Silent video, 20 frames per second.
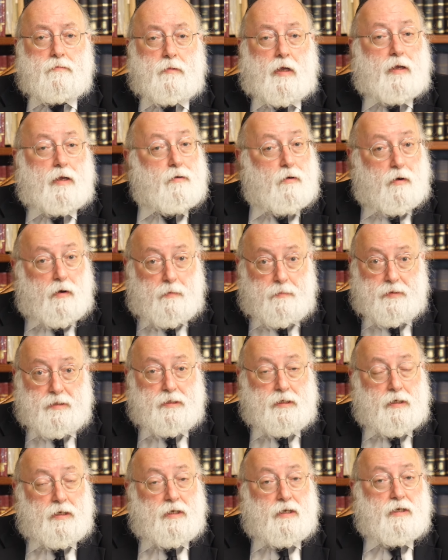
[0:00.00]
I know how
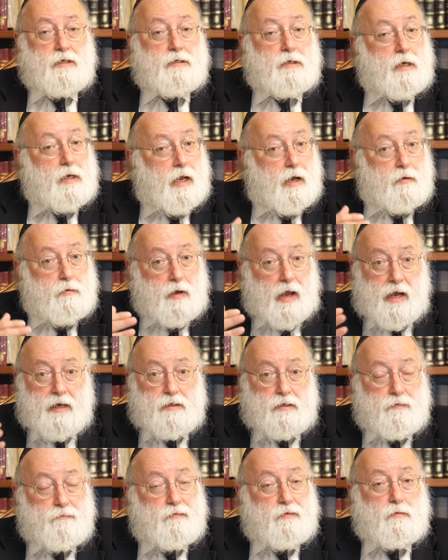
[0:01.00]
busy he is and how
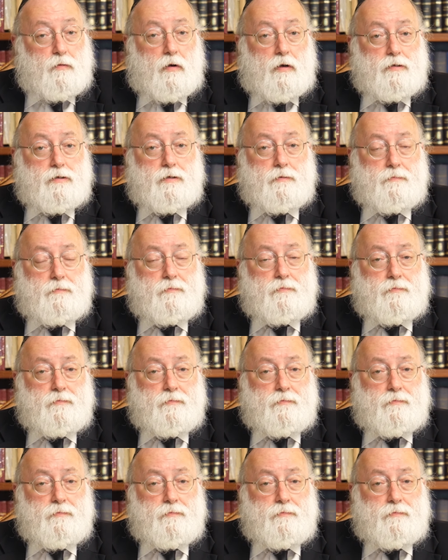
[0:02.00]
active he was